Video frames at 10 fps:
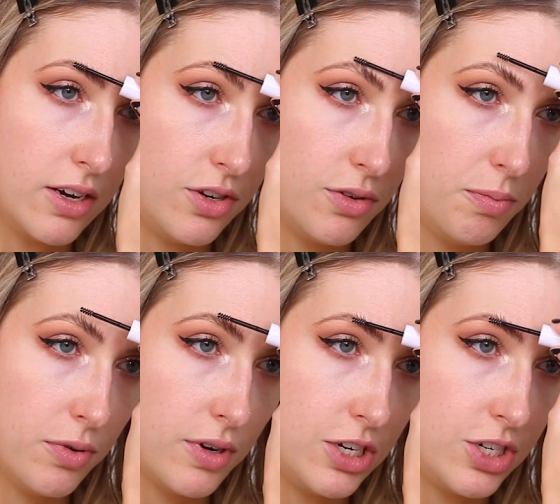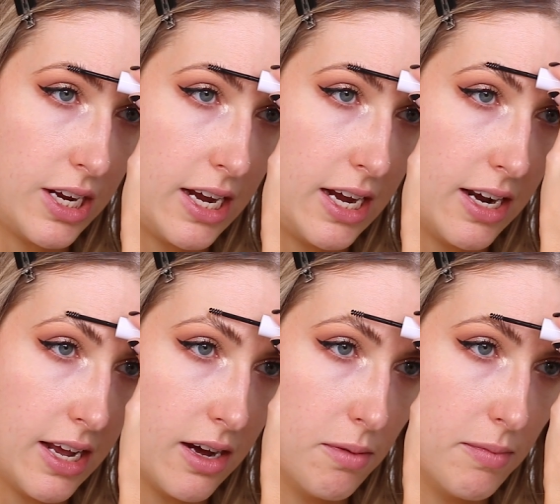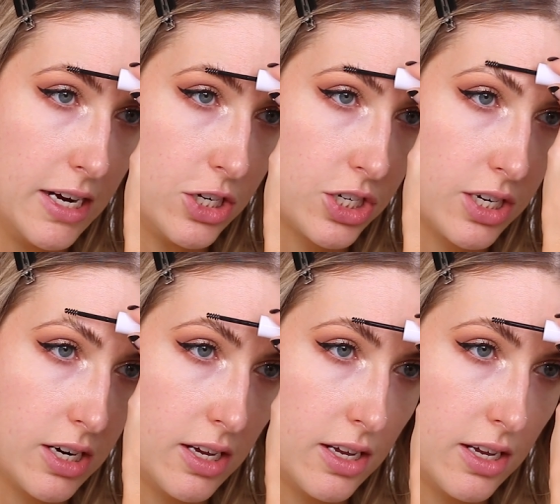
I do appreciate how much